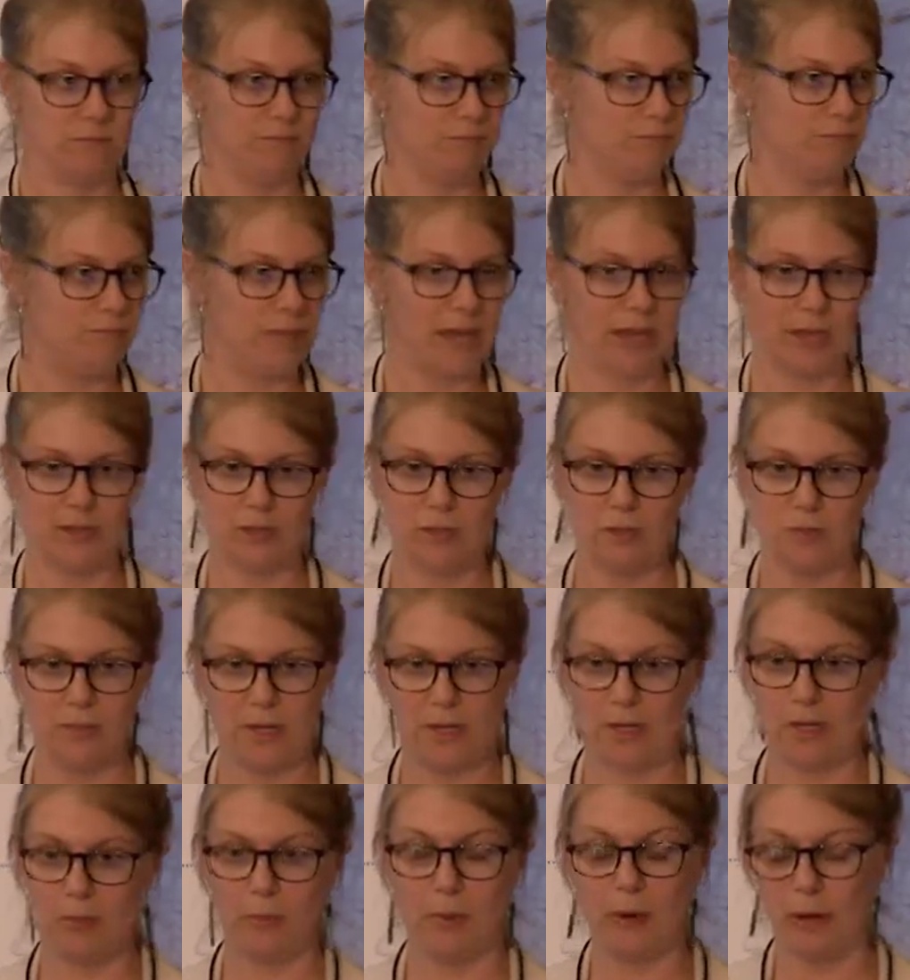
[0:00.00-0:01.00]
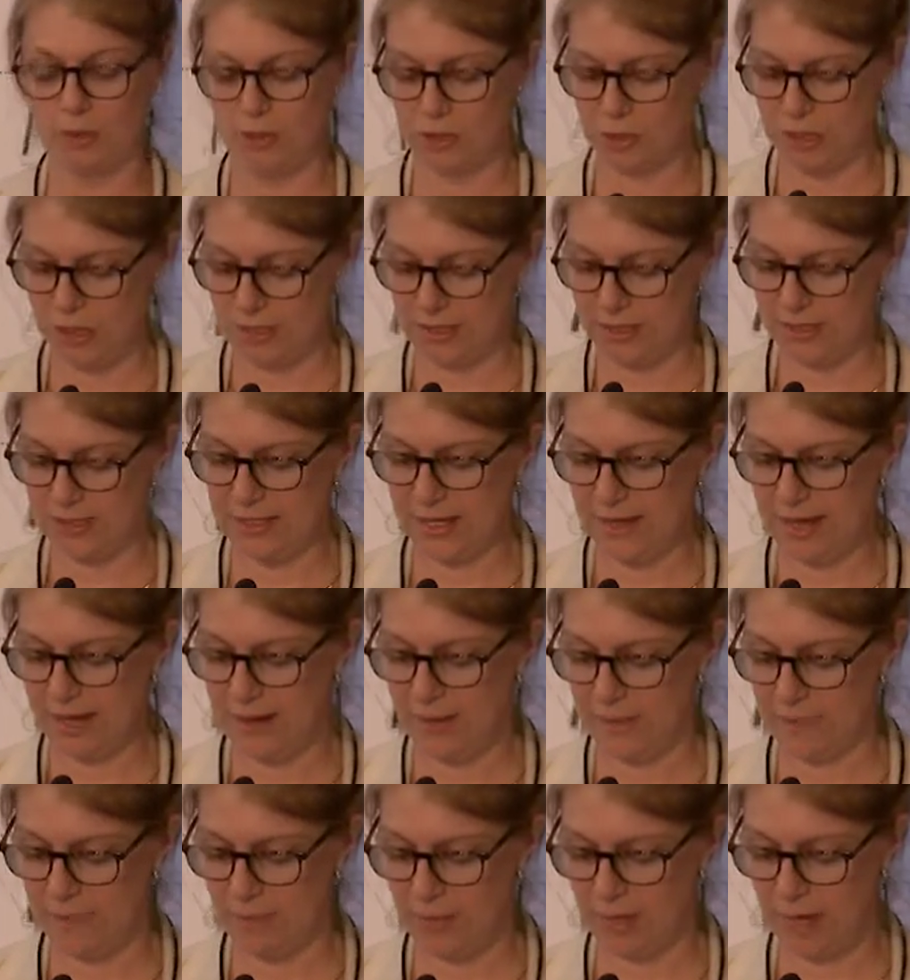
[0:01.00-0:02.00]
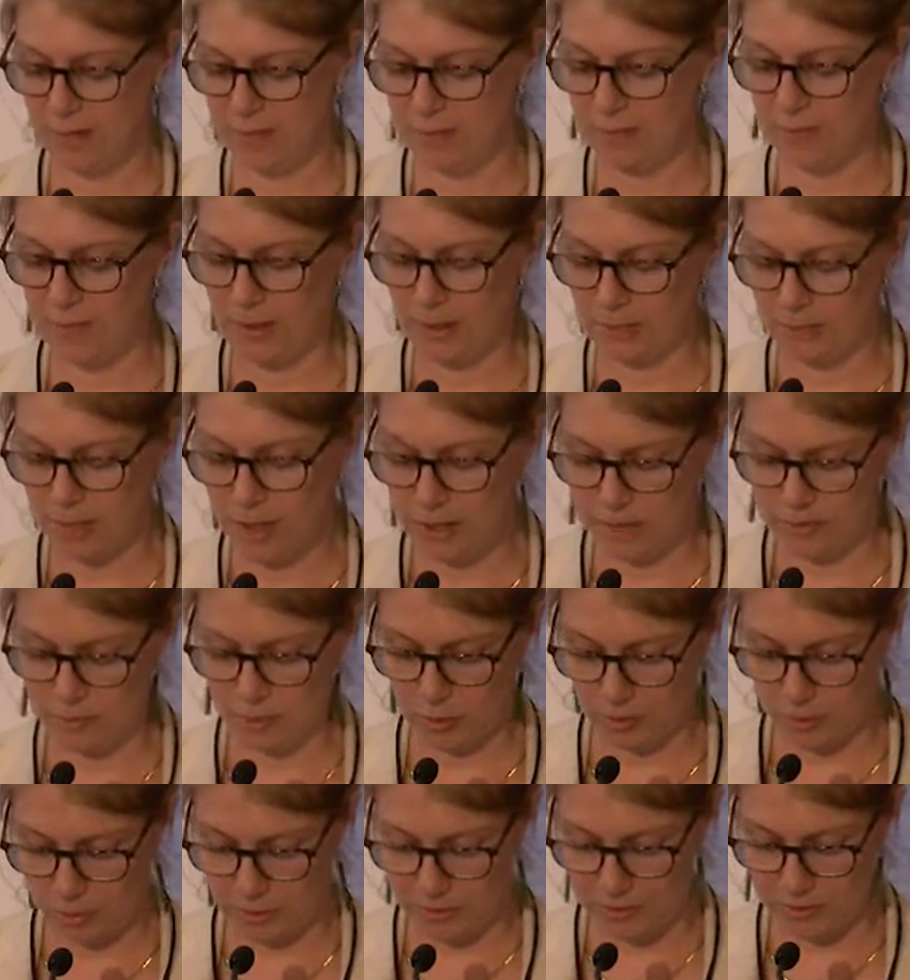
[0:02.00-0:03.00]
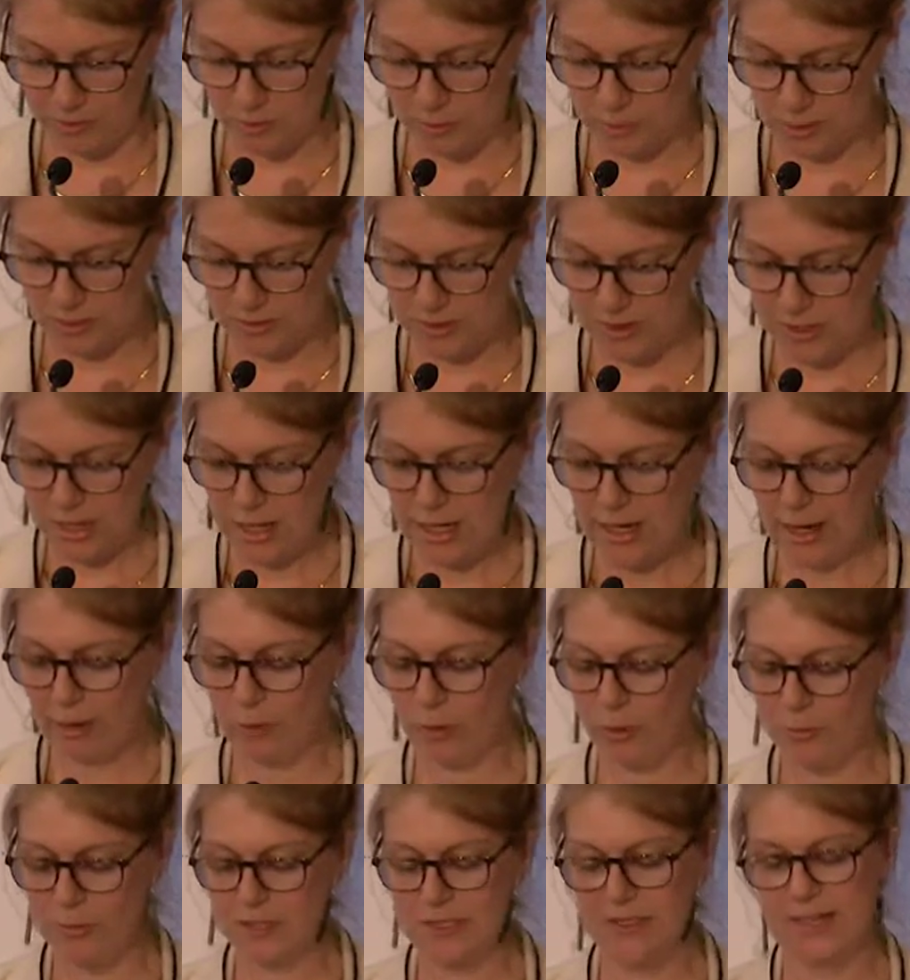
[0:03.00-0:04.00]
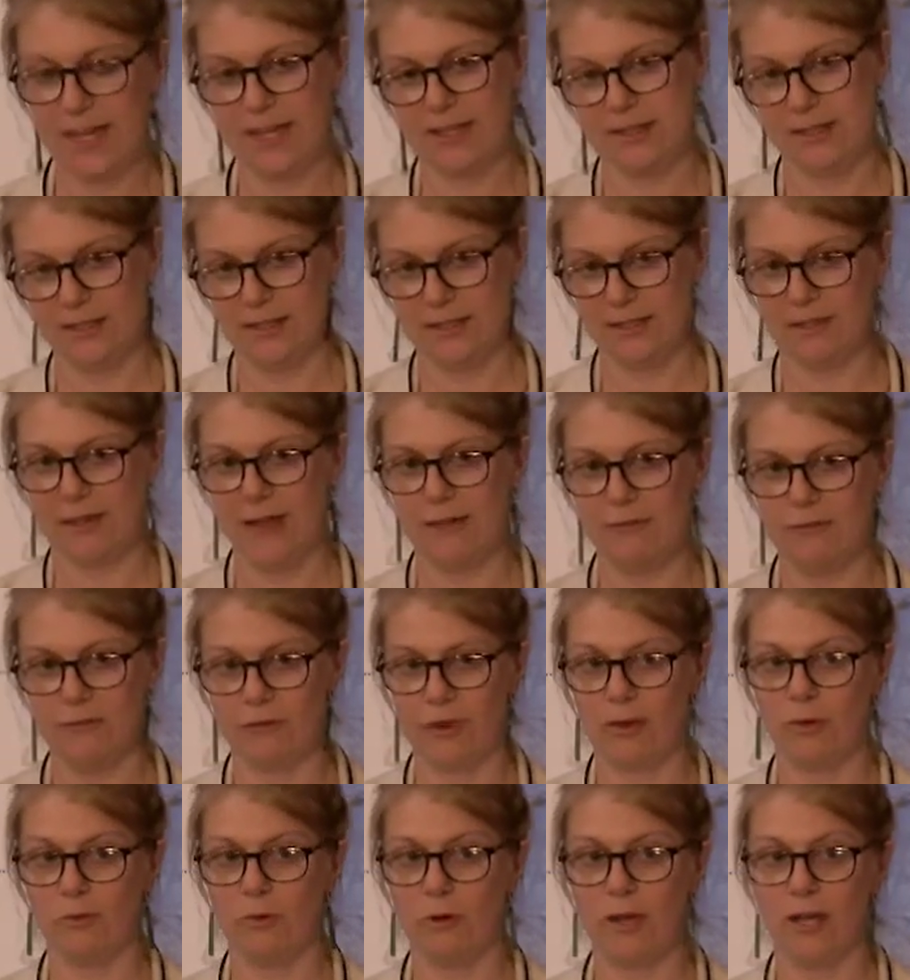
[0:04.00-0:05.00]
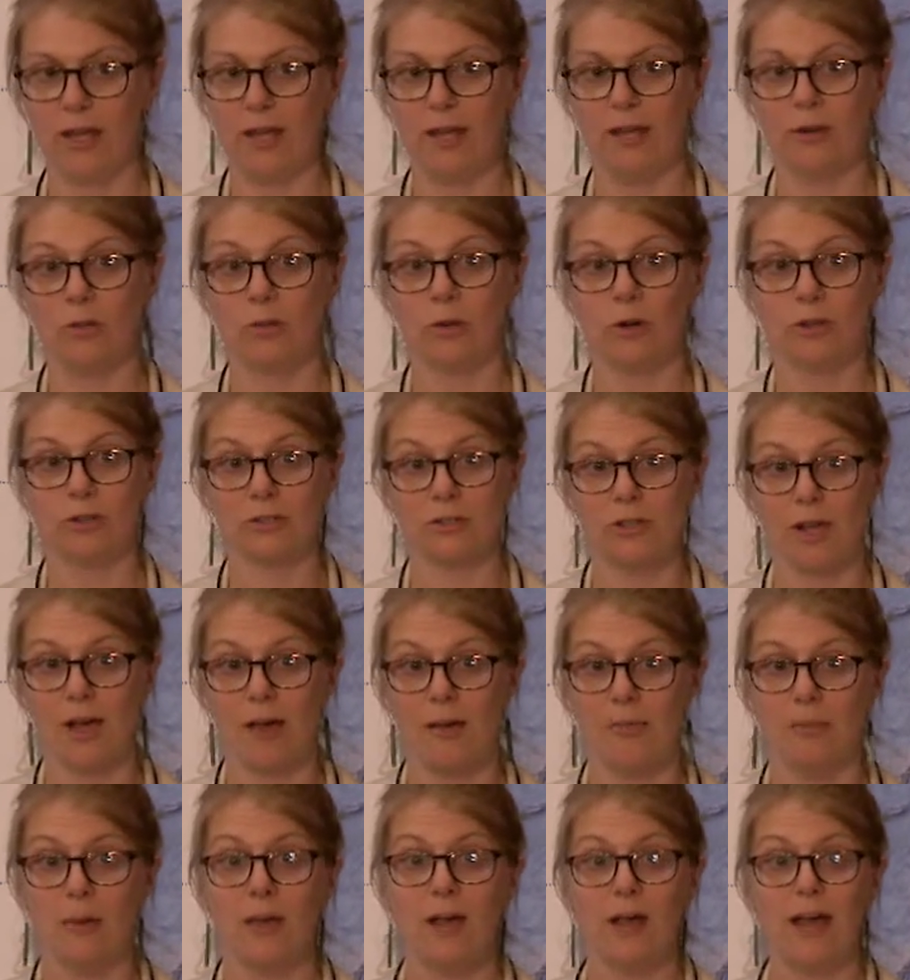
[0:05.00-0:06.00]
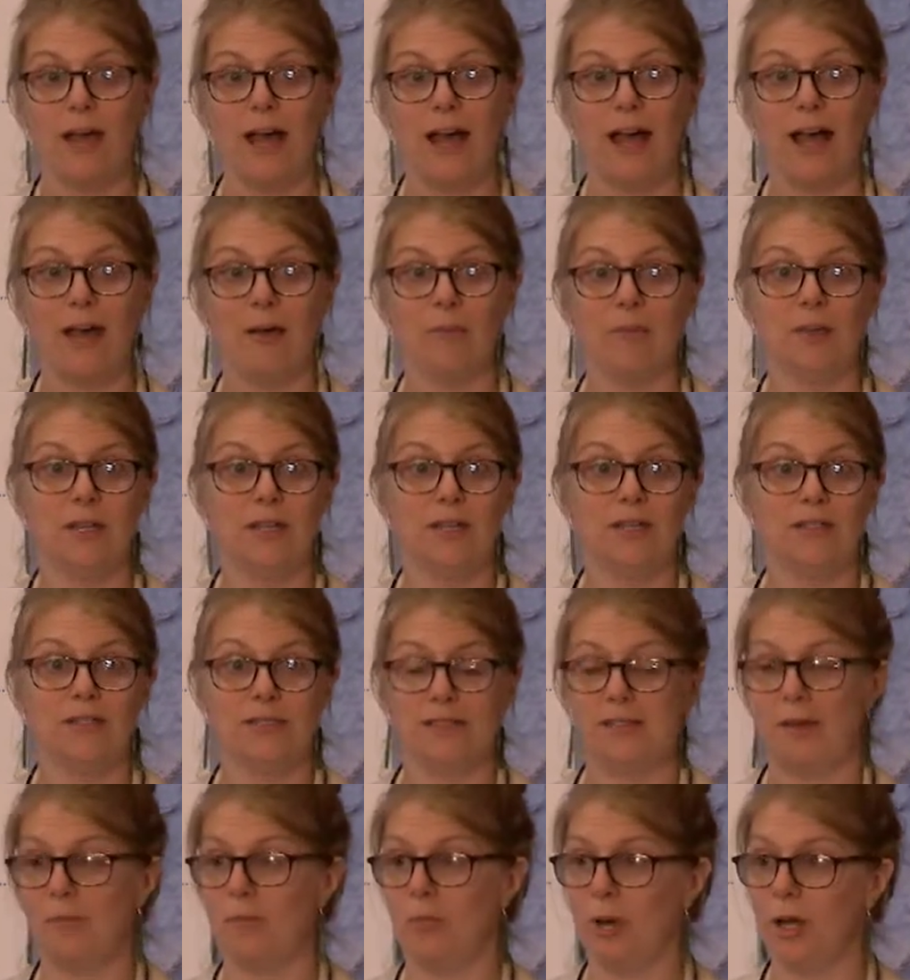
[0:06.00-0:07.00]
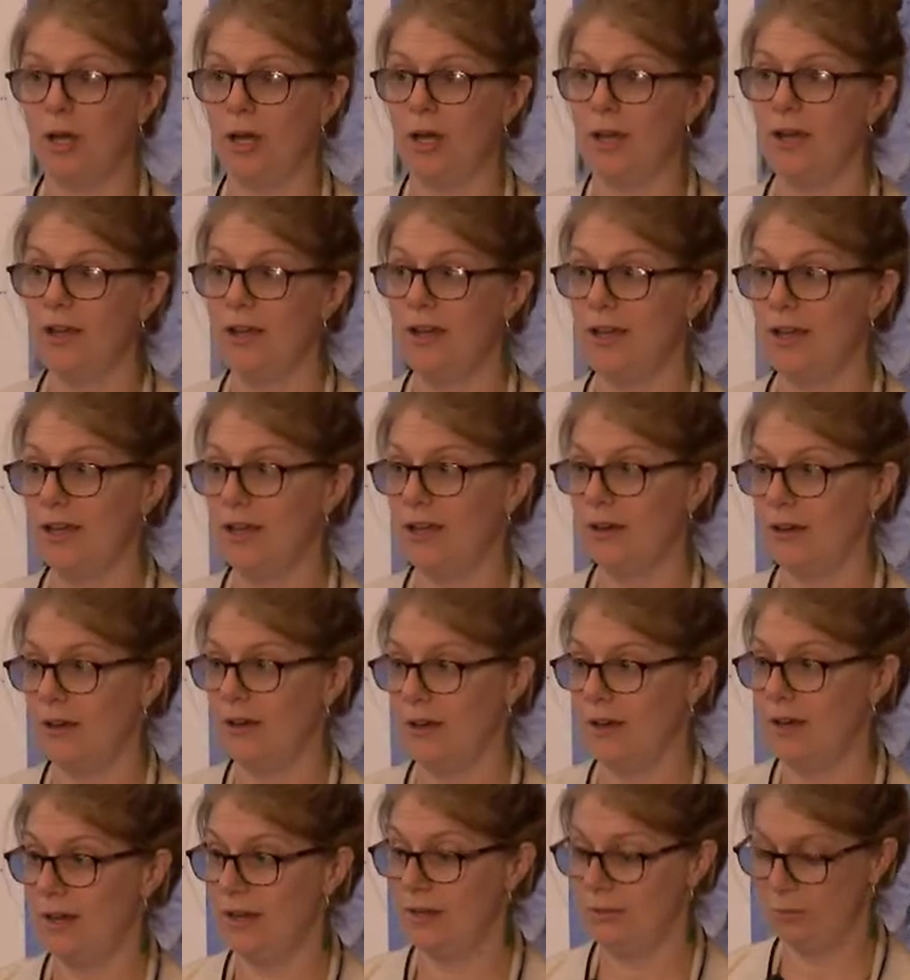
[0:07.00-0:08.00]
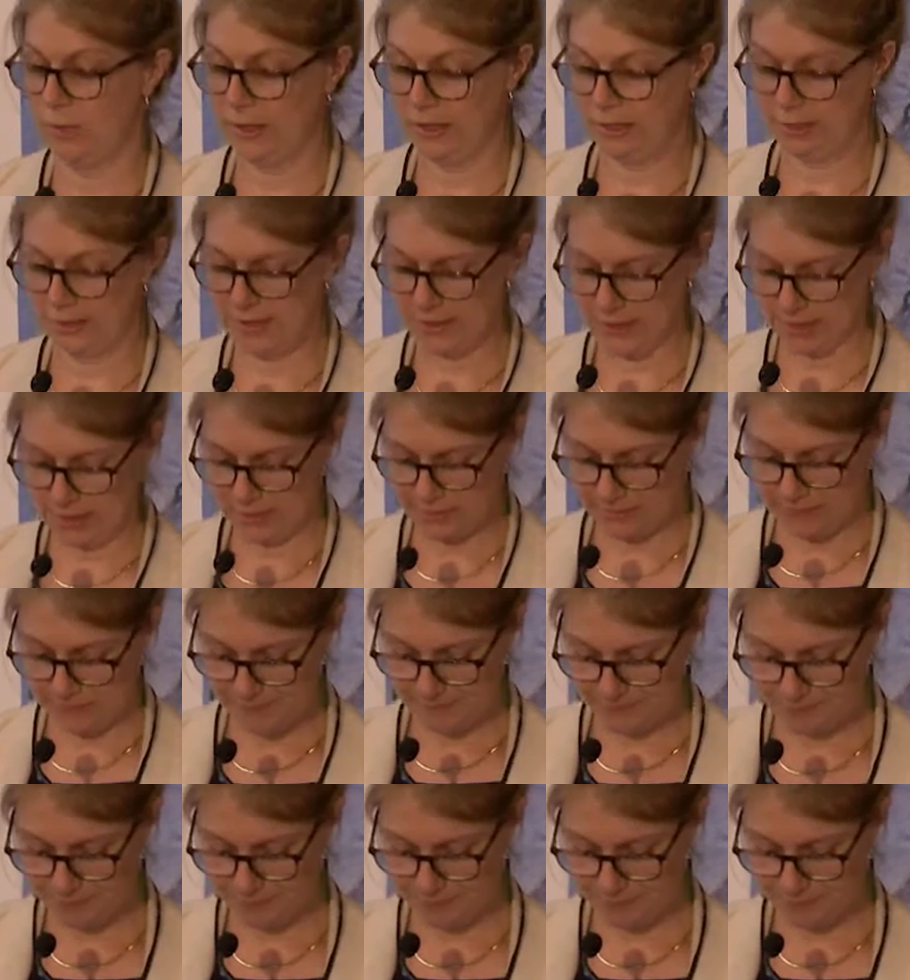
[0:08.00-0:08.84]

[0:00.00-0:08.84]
management approaches and possible principles. And we'll be testing that framework at a workshop in December here in Wellington.